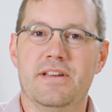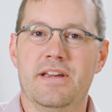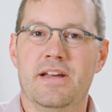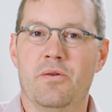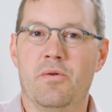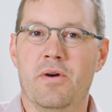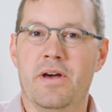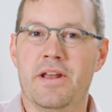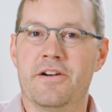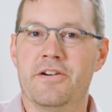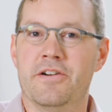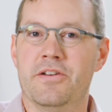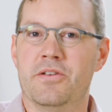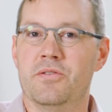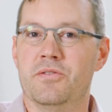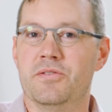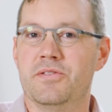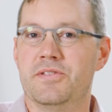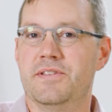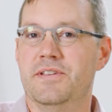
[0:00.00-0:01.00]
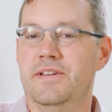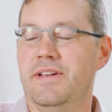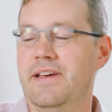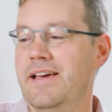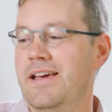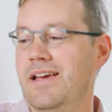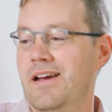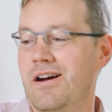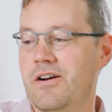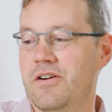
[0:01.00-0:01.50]
and I want to introduce
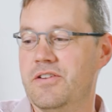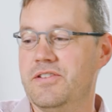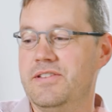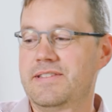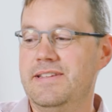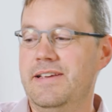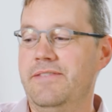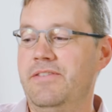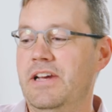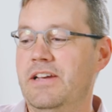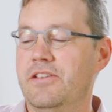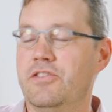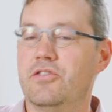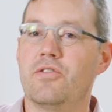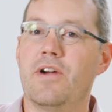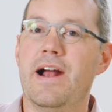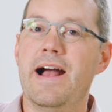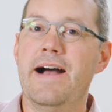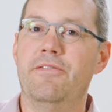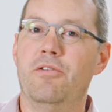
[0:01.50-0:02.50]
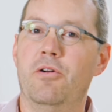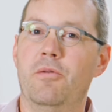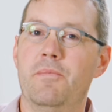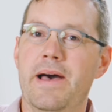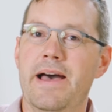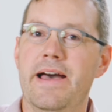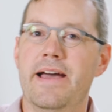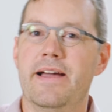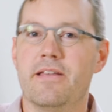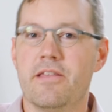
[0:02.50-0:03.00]
today our CIVIC Travel
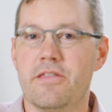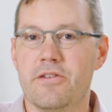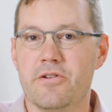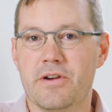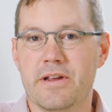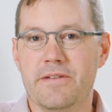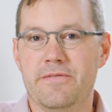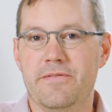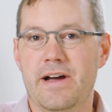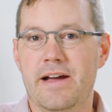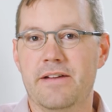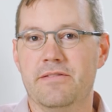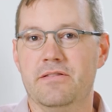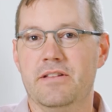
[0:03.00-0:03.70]
Bag 35